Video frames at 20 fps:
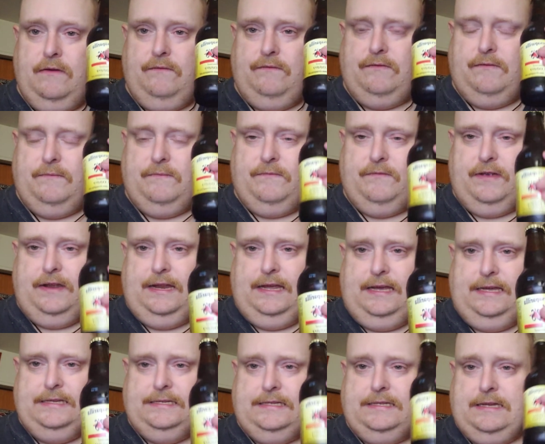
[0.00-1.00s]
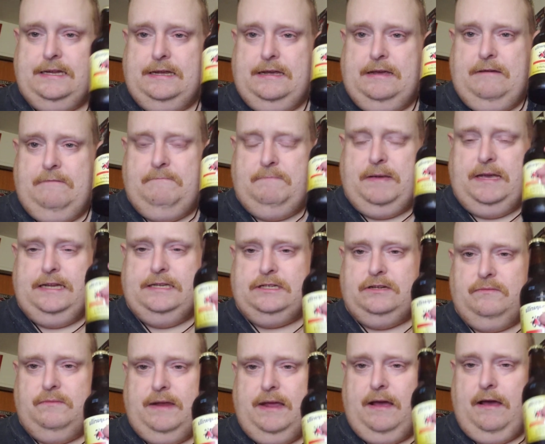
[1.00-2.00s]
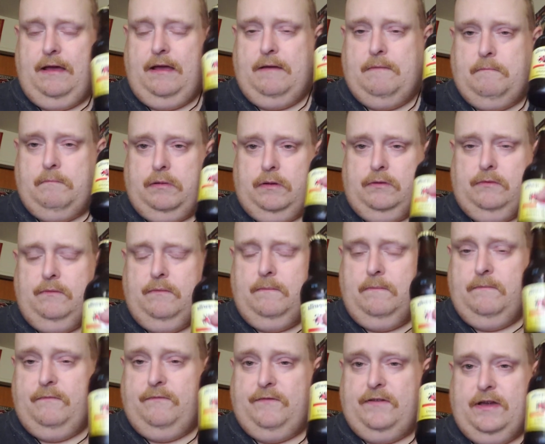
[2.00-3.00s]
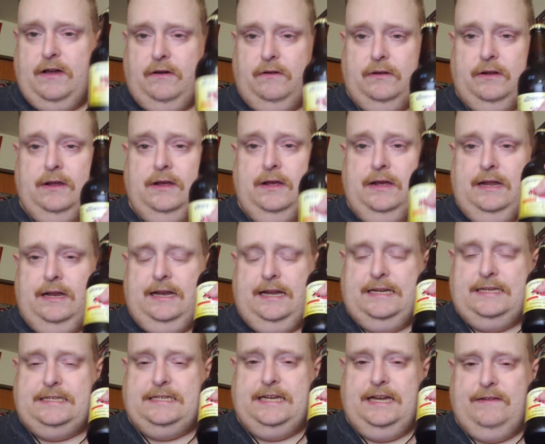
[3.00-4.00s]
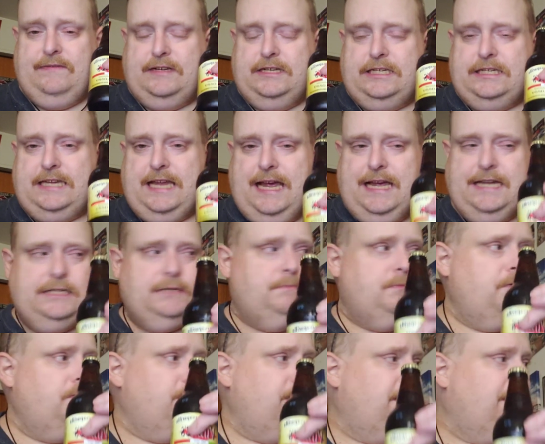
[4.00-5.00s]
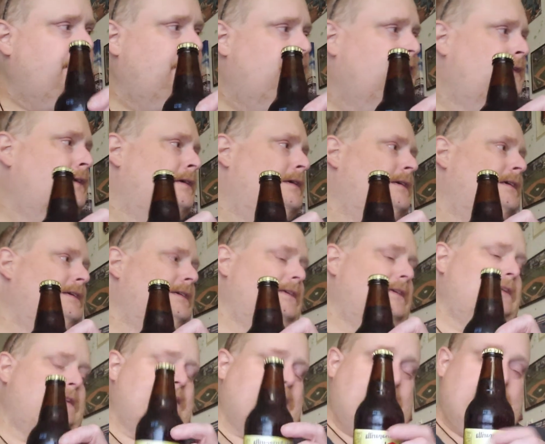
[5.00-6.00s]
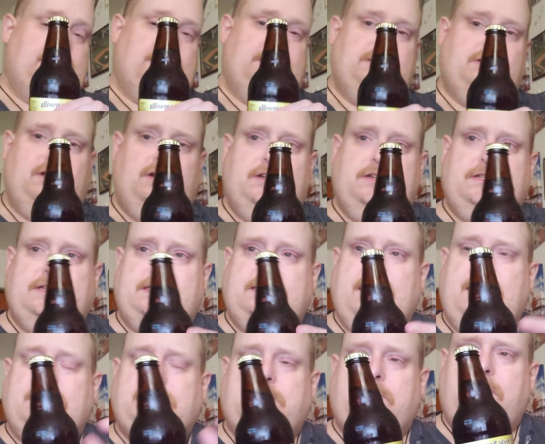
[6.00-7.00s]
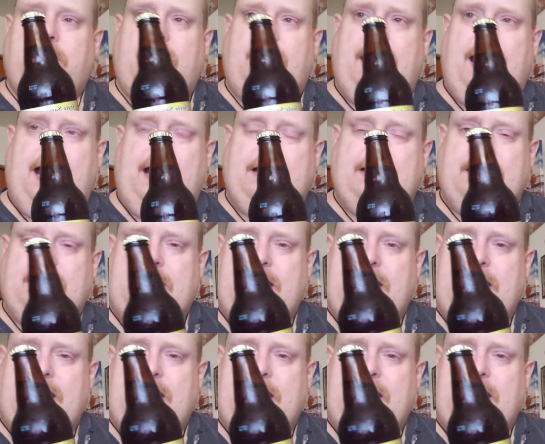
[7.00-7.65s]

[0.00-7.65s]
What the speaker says: from Vinnie's Pizzeria in Bloomfield. Let's see if the Sarsaparilla is as good as the Sarsaparilla I had at